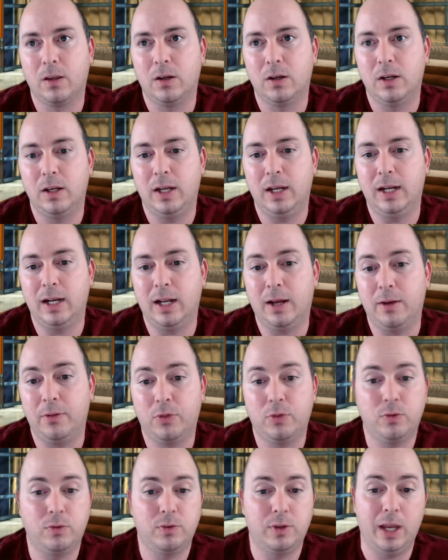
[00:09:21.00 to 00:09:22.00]
And I
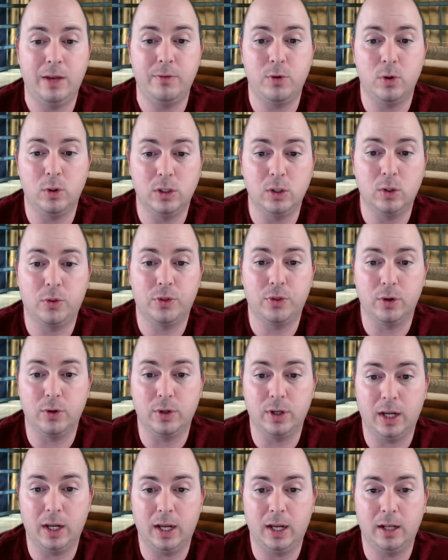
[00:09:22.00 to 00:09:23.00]
gave you a little theory
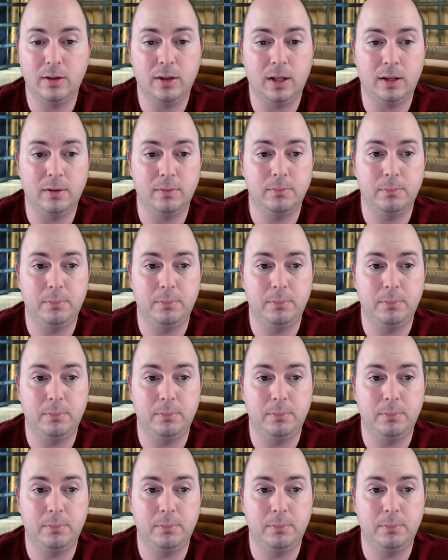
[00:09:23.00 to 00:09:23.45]
I had that